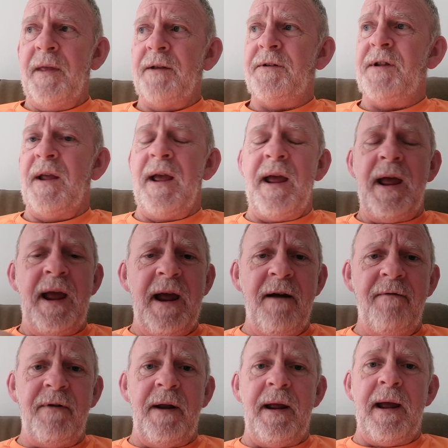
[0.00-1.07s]
and to
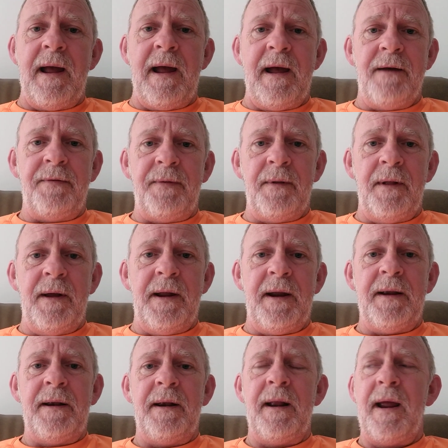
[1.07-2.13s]
every
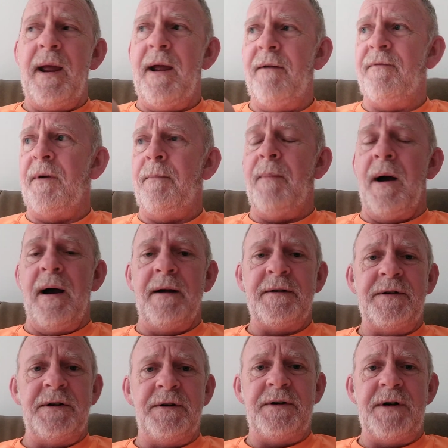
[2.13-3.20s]
athlete, every
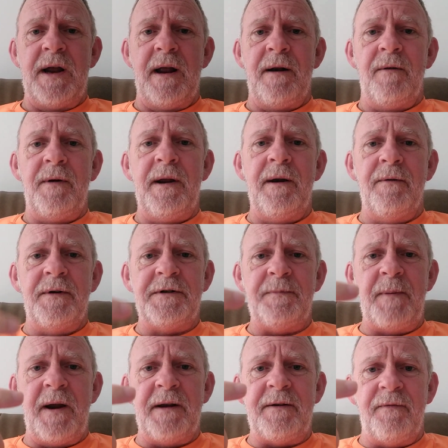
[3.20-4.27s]
boxing channel,
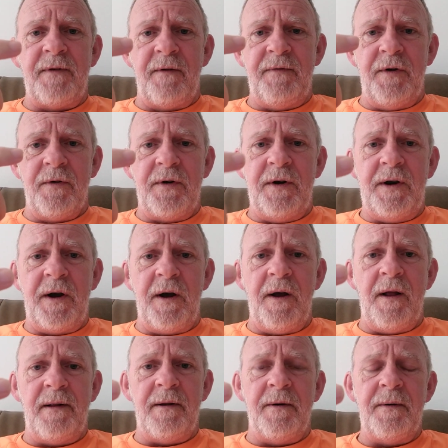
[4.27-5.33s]
irrespective of your
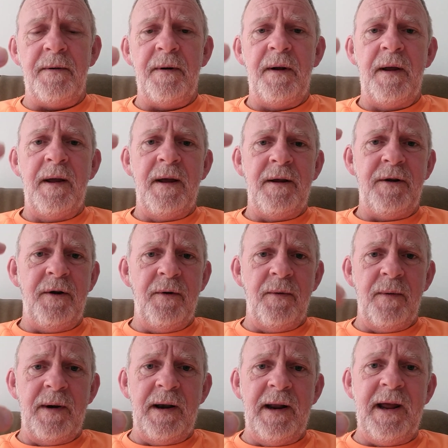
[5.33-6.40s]
color, your
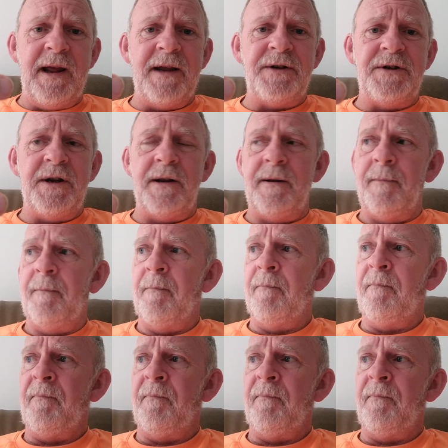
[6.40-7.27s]
religion,